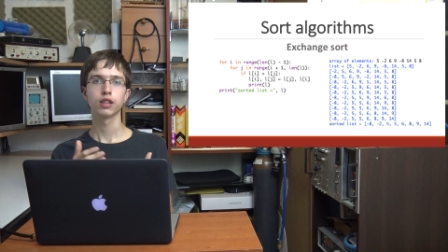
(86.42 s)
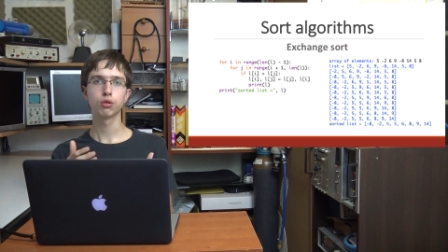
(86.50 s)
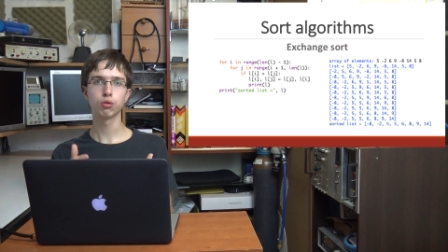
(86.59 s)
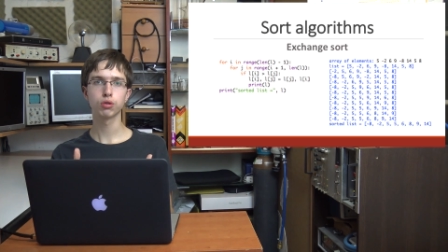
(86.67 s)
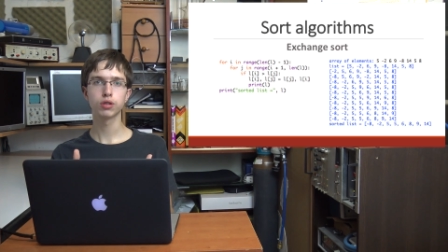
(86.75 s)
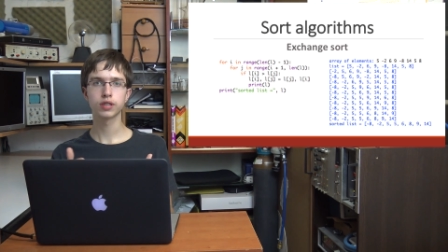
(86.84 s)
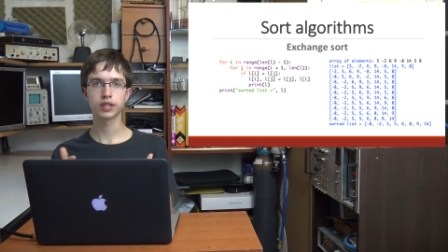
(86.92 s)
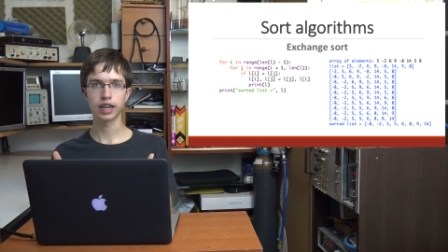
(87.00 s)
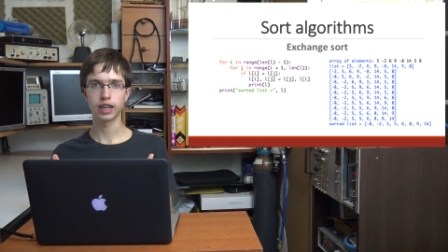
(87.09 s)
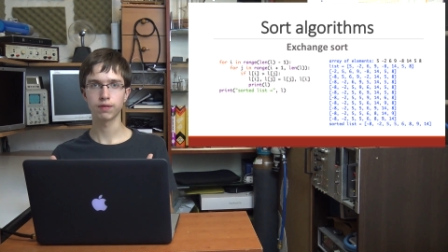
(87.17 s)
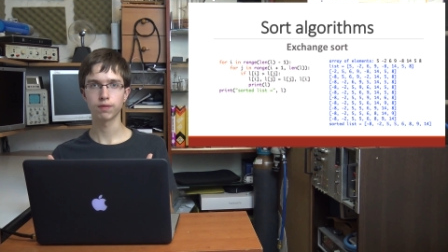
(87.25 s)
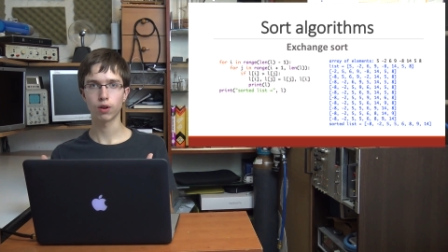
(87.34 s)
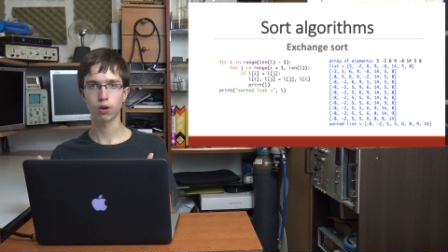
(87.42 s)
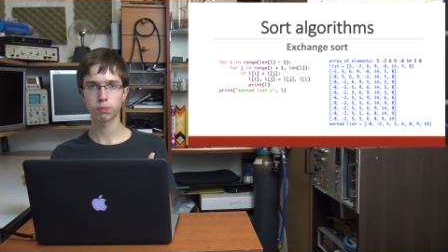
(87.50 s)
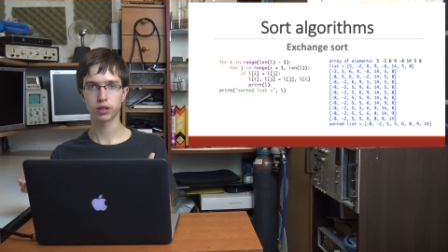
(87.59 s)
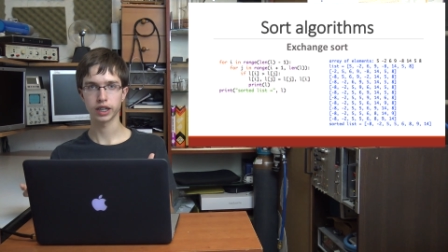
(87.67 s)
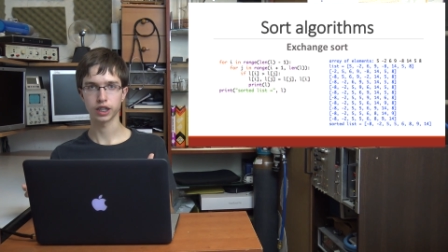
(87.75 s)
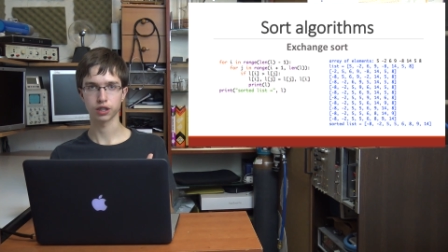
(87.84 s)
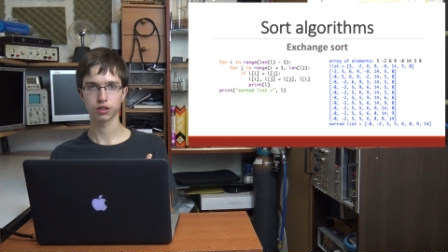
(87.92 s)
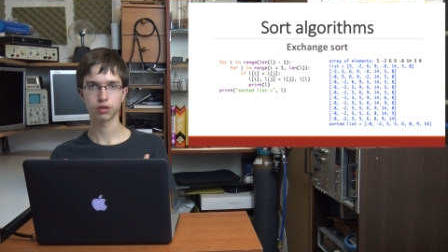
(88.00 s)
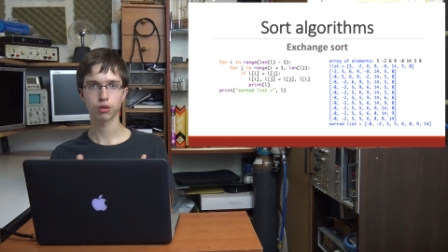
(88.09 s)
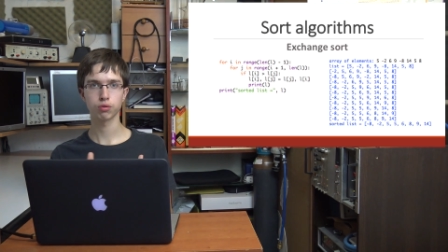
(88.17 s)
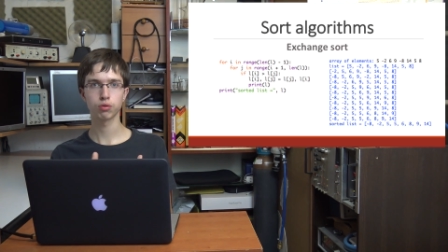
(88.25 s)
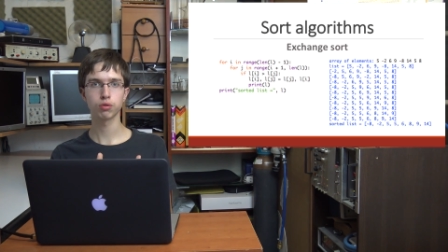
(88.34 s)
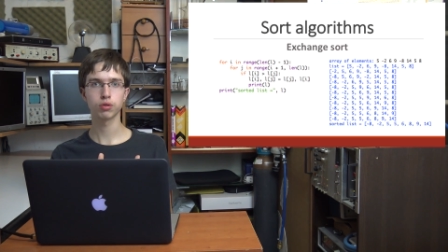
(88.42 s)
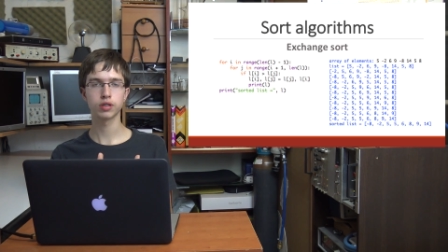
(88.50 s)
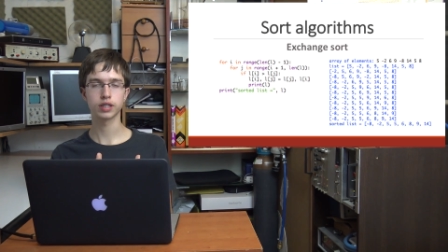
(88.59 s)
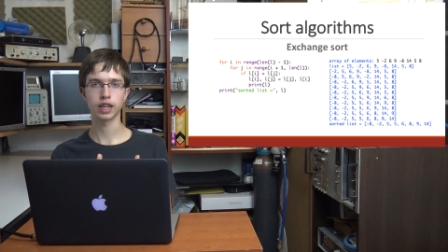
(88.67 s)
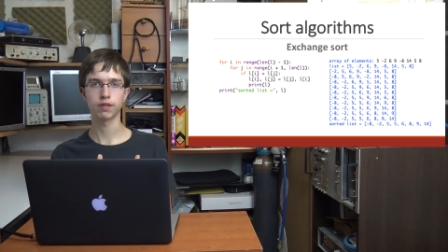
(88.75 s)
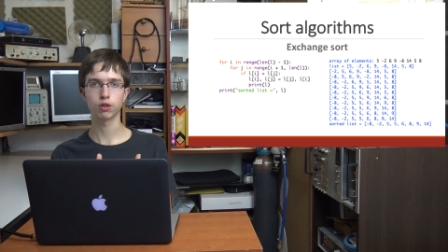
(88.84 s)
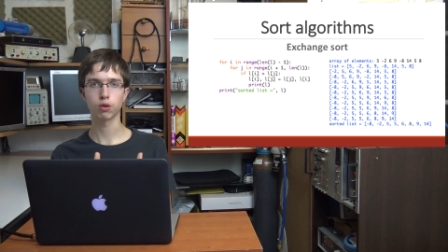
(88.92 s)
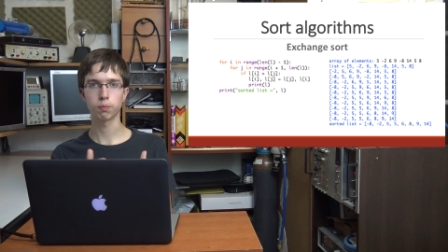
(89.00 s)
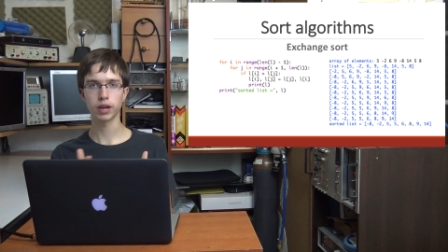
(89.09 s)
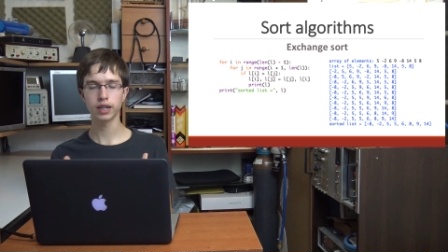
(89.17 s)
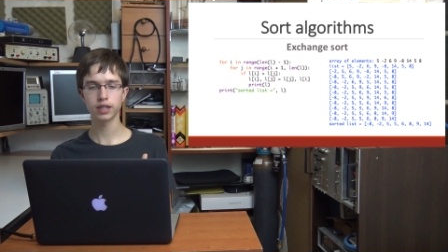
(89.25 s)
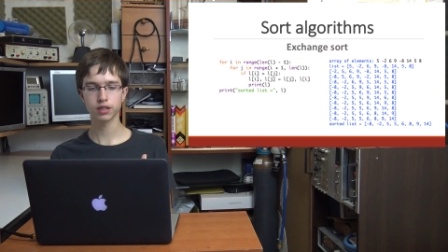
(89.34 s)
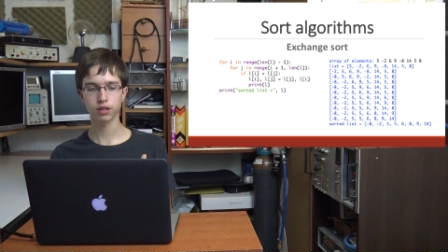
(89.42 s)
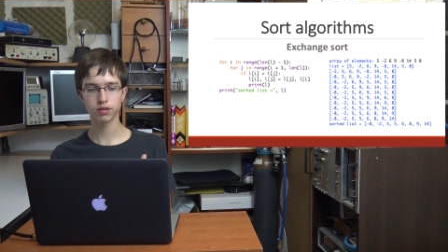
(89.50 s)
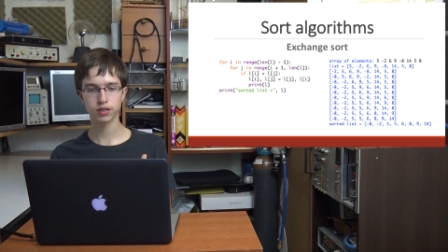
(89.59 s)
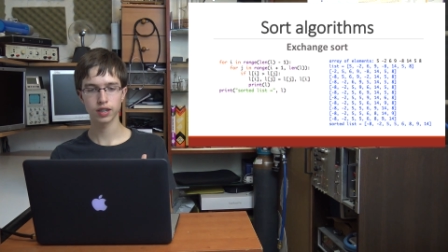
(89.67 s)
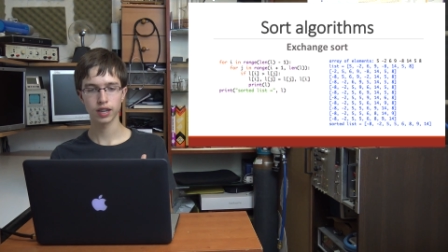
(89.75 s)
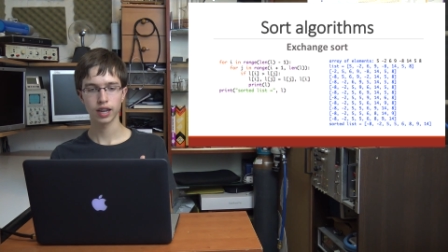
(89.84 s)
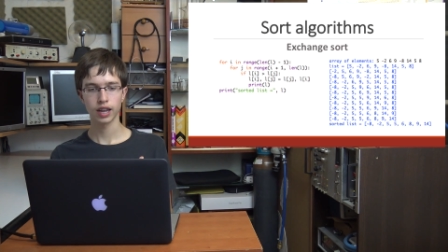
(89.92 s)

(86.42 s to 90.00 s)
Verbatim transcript: do the same operation. So do the same comparisons.